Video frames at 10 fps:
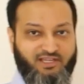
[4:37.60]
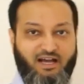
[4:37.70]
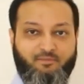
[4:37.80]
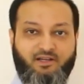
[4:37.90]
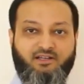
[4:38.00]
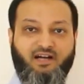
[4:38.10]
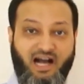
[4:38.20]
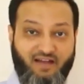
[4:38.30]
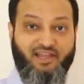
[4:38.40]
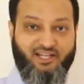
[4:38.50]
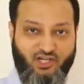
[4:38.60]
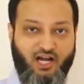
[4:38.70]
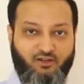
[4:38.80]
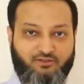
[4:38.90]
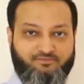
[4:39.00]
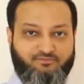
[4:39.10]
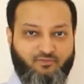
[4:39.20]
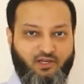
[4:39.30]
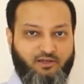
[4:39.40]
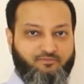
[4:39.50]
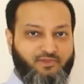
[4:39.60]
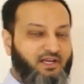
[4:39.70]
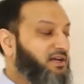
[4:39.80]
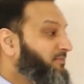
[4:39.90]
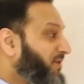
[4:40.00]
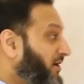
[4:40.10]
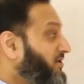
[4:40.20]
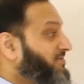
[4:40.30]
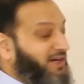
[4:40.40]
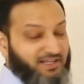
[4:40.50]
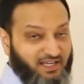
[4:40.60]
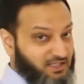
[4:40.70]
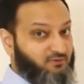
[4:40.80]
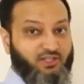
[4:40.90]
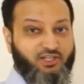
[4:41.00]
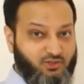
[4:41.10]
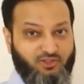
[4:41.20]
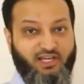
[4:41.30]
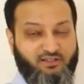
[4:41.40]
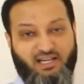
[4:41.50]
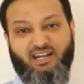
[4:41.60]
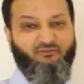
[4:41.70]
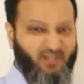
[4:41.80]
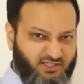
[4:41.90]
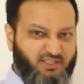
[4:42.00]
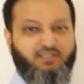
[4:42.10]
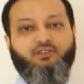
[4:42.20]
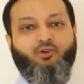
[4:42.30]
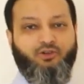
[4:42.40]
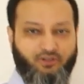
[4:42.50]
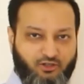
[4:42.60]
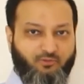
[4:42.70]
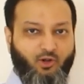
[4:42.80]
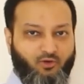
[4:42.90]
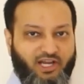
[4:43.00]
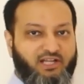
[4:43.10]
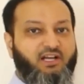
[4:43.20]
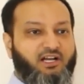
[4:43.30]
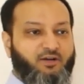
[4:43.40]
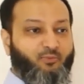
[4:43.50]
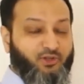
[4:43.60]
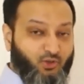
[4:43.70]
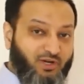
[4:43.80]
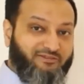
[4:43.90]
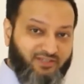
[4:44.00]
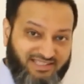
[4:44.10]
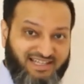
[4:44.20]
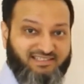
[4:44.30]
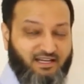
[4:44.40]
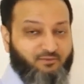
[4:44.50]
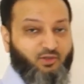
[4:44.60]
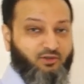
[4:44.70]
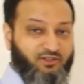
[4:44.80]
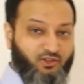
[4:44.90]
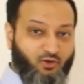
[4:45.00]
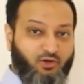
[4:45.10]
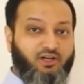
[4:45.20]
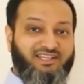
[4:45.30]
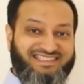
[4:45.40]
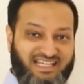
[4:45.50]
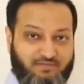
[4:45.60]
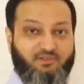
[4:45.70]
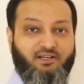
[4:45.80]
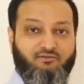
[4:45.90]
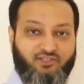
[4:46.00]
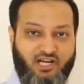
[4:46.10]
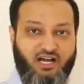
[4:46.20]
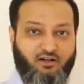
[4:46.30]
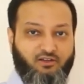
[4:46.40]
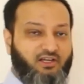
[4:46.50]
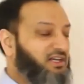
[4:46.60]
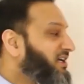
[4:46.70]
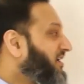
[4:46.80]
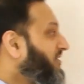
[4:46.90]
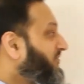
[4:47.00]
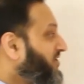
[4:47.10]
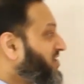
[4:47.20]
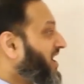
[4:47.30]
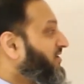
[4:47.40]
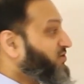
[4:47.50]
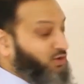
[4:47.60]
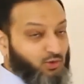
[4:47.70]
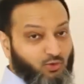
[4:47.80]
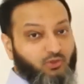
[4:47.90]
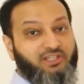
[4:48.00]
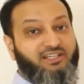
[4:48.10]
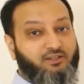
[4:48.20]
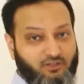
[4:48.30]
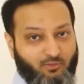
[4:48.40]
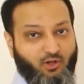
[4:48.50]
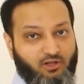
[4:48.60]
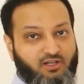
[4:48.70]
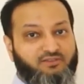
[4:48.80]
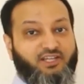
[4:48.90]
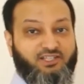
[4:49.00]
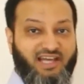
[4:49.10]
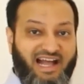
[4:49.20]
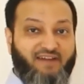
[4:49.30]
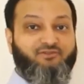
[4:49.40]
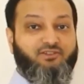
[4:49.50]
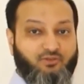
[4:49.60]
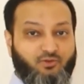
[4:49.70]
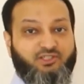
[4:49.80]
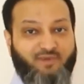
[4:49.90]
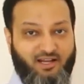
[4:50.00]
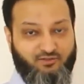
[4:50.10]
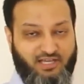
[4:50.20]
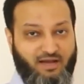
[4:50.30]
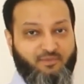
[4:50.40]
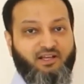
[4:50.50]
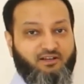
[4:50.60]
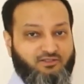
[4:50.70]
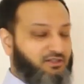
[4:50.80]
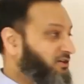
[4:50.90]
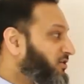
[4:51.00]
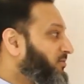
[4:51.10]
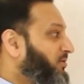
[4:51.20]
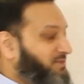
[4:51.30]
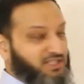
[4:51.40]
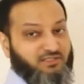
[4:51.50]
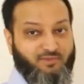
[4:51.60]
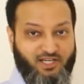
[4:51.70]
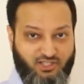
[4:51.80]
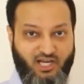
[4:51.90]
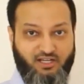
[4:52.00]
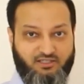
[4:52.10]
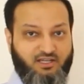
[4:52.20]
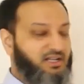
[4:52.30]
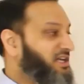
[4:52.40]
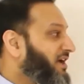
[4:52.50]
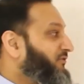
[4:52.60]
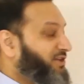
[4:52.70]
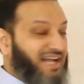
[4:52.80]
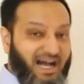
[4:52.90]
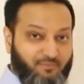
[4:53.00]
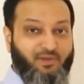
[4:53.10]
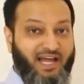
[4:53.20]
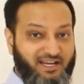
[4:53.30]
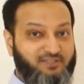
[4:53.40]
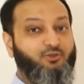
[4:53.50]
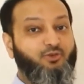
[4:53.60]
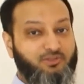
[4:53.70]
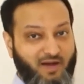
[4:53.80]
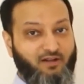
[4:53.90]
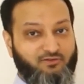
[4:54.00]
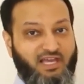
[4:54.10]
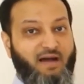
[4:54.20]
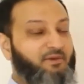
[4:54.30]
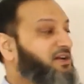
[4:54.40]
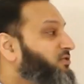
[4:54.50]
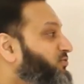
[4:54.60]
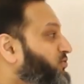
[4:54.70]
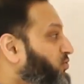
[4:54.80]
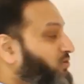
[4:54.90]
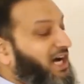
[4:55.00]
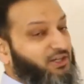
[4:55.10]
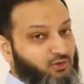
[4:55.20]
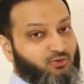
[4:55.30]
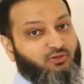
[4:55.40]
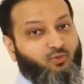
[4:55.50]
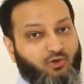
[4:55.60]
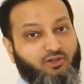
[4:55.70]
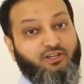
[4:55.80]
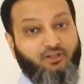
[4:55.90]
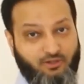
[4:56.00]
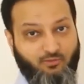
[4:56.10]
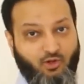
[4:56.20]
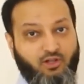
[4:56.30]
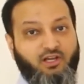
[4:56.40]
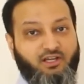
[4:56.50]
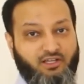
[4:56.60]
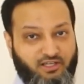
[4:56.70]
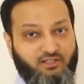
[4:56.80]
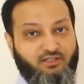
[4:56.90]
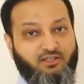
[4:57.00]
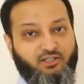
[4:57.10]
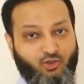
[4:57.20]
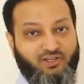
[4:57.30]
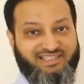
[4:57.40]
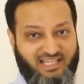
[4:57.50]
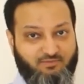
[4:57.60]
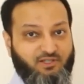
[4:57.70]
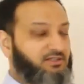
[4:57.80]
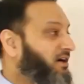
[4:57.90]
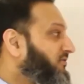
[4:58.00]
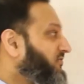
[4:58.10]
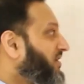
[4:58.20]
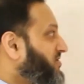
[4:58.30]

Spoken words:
tap on that child. Okay. Parents might again give you the history that they're kind of fussy or irritable, right? But you have to assess them. So in your assessment of the child, if the child is truly irritable, then you have to do a spinal tap, because irritable means meningitis. If you're not planning to do the spinal tap, do not use the word irritable in your assessment of the